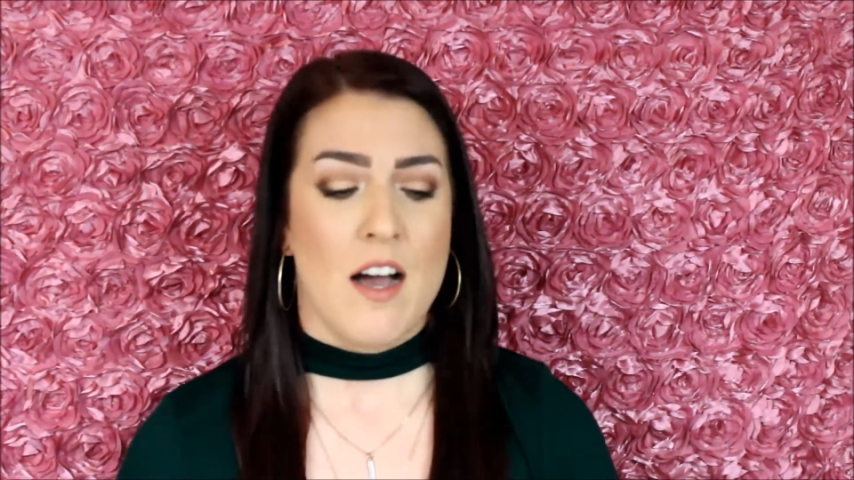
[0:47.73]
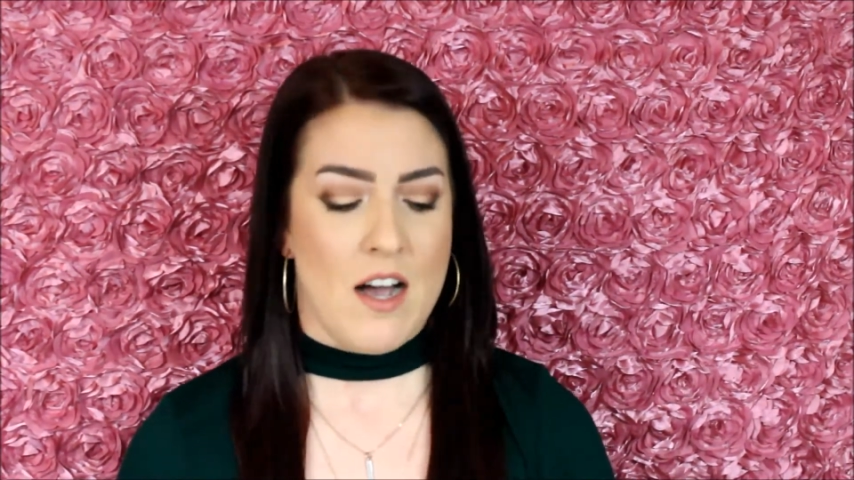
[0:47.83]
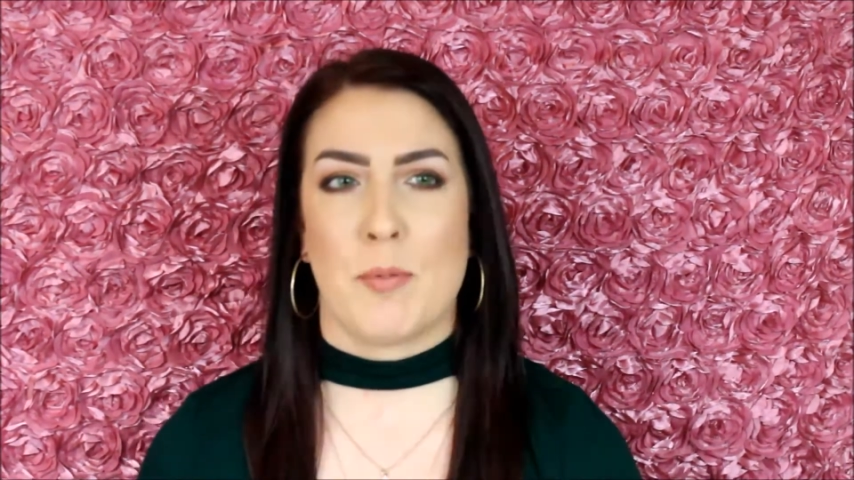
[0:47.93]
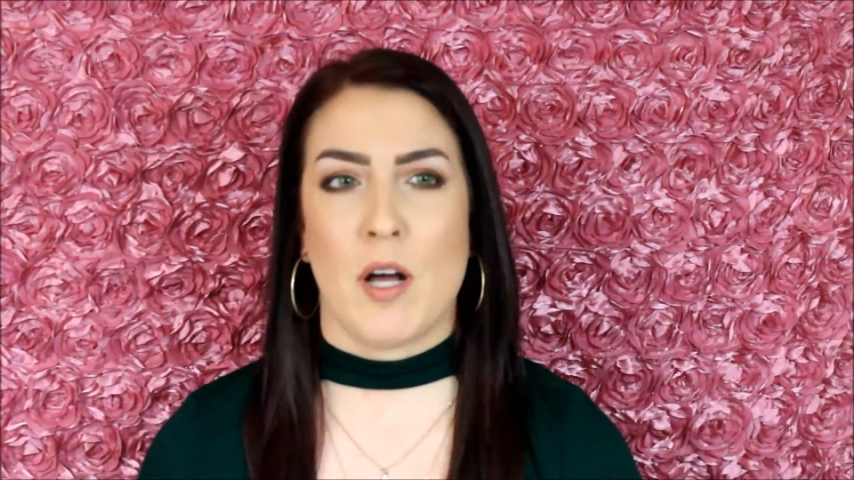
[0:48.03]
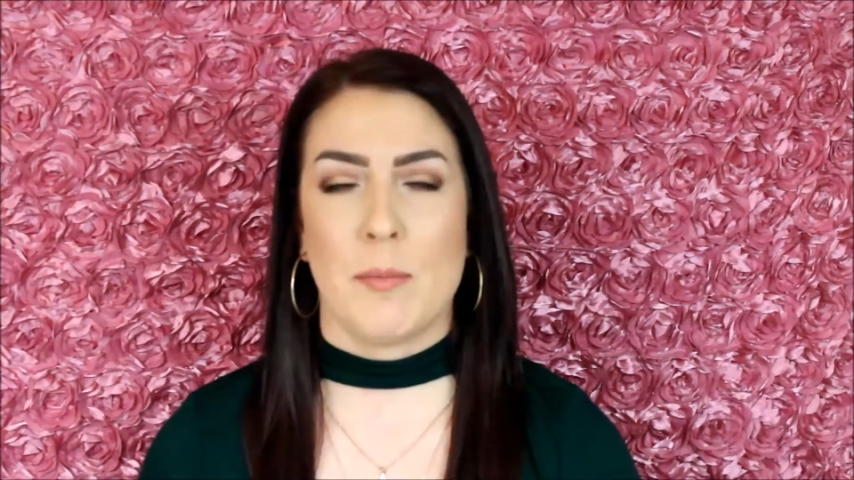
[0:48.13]

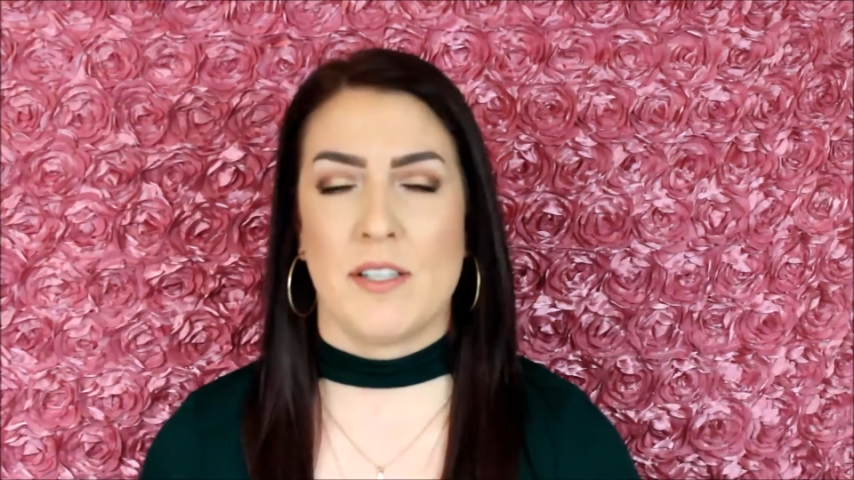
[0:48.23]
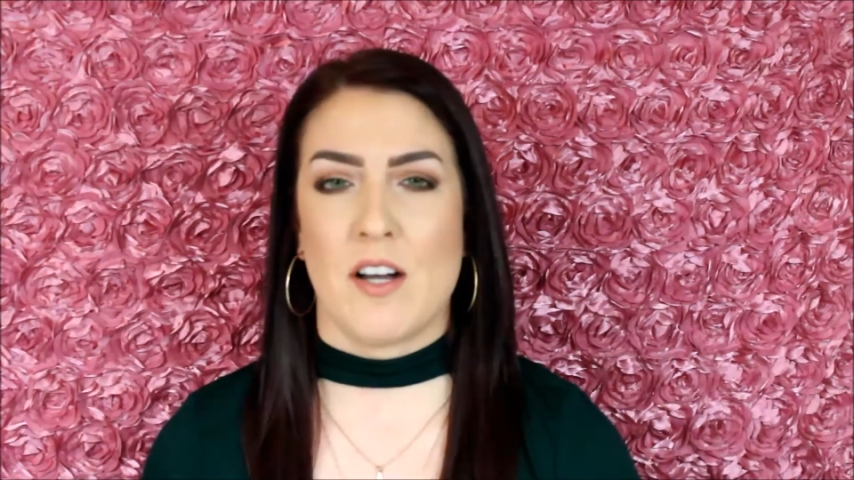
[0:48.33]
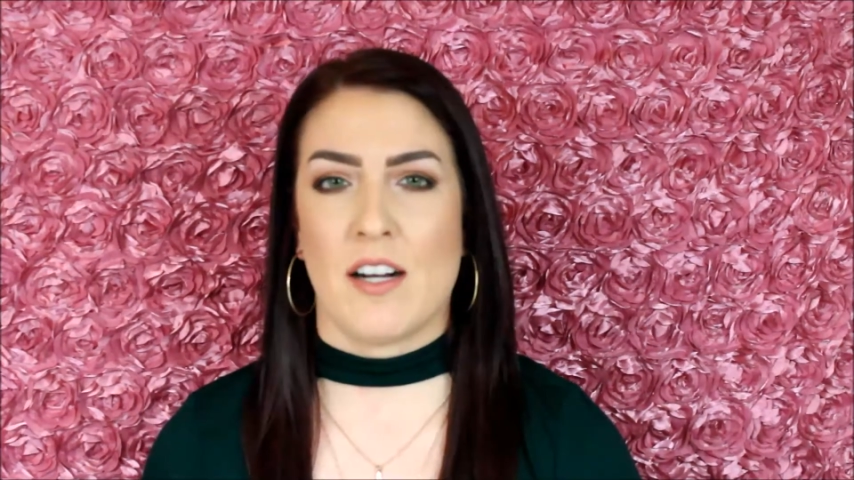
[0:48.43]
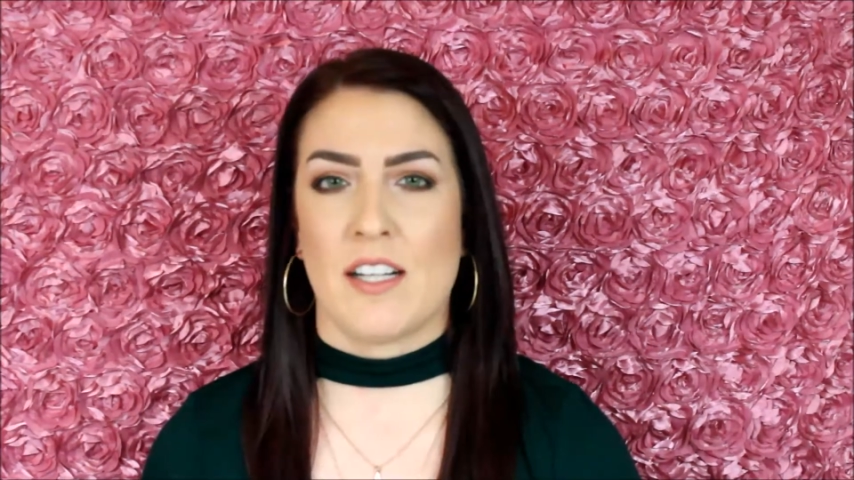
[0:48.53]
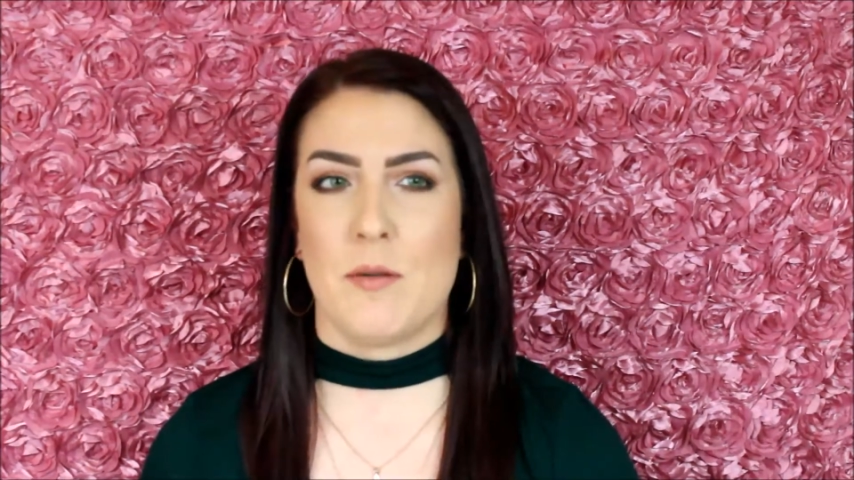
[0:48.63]
Probably
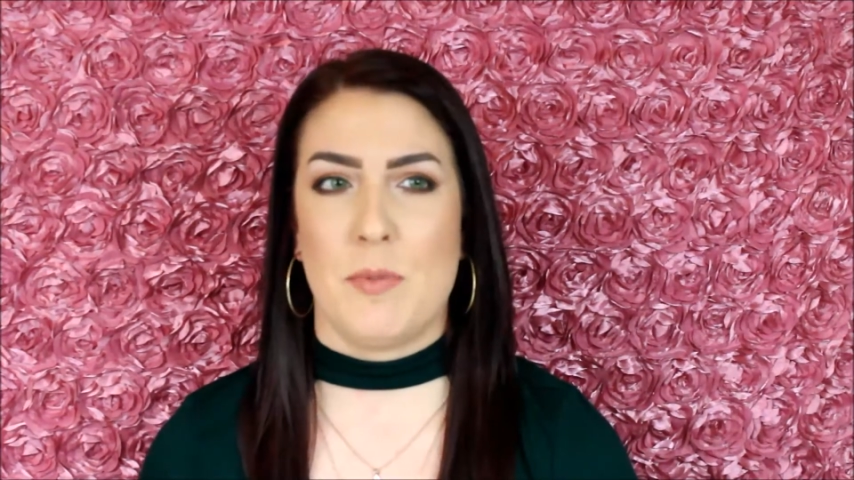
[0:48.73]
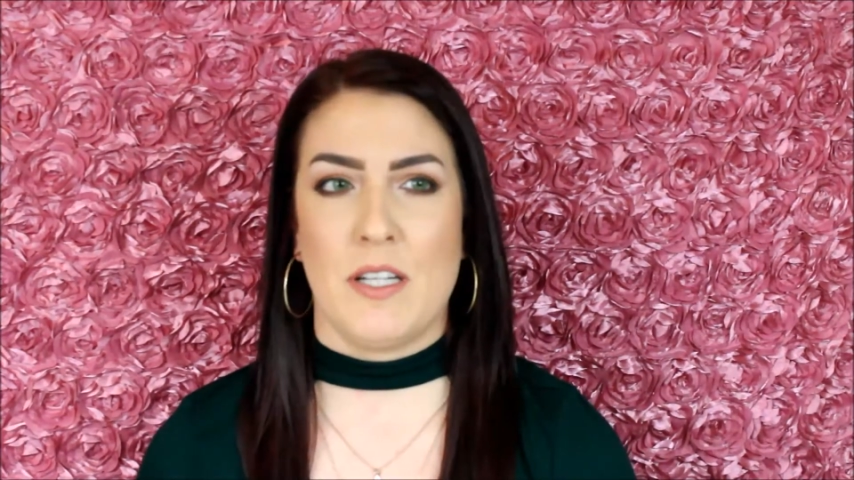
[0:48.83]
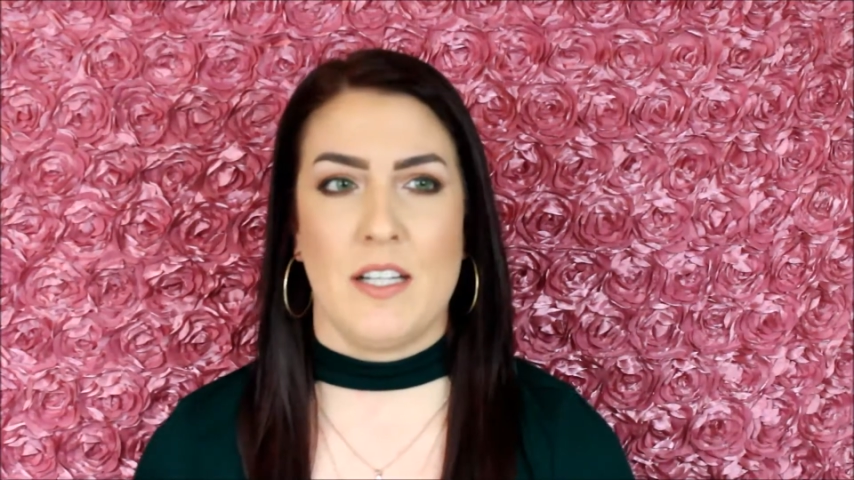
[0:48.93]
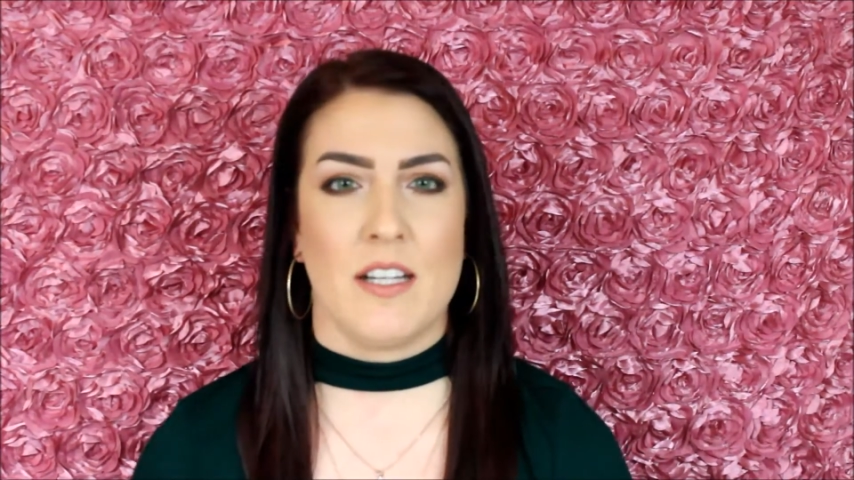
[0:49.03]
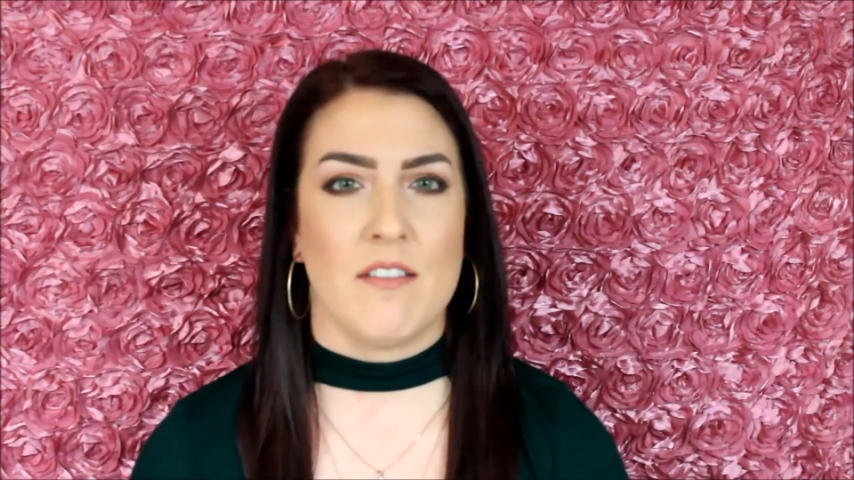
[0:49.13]
not going to
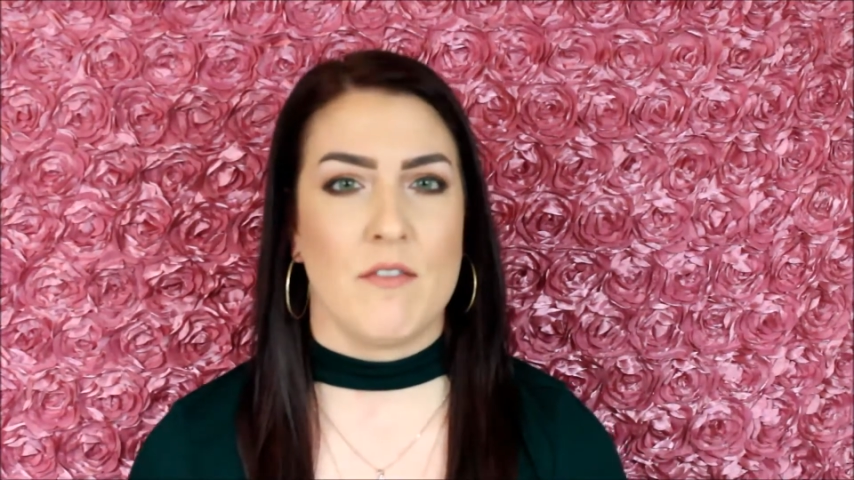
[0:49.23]
be